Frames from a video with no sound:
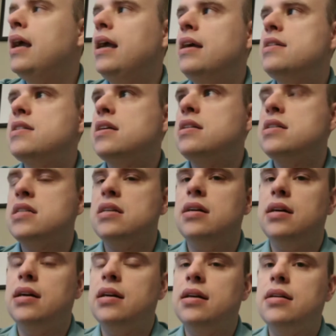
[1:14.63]
He is
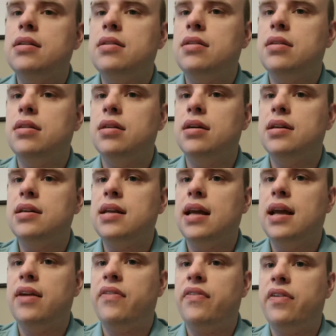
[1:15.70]
concerned that
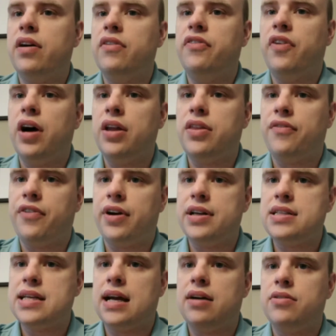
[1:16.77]
if her father
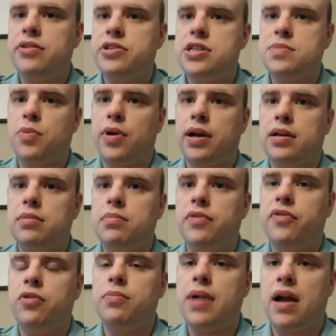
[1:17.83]
finds out that she's pregnant
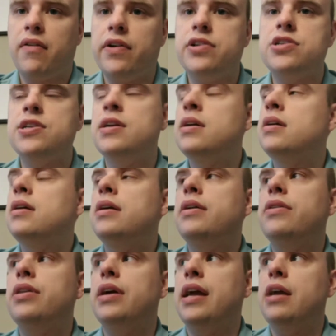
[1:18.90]
before marriage,
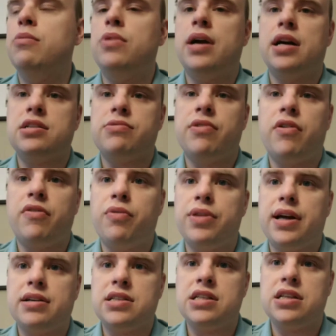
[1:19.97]
that he will cut her off
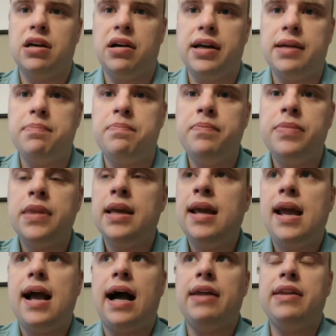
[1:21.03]
without a dime,
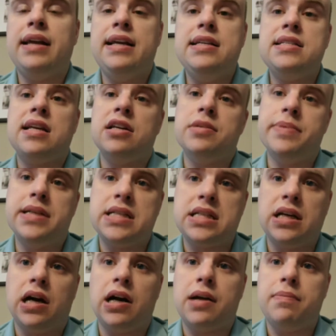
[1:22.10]
and that he's going to be
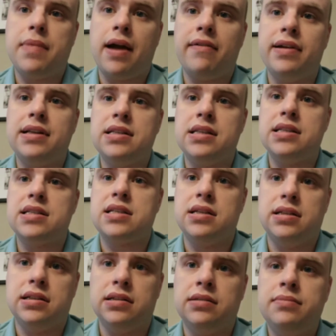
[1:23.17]
stuck married to this
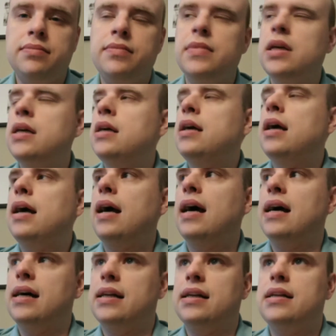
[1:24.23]
girl
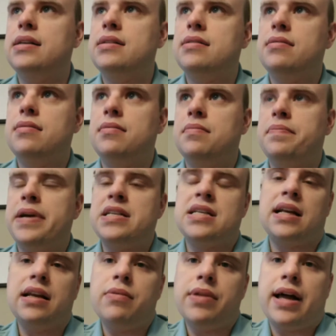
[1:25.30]
and
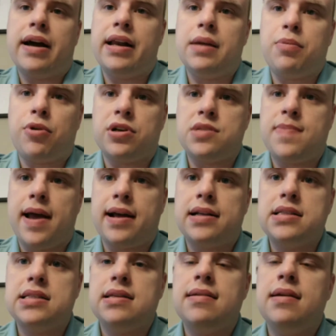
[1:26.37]
basically without any
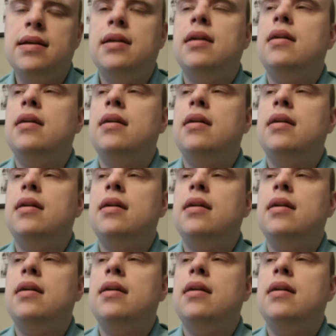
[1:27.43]
prospects.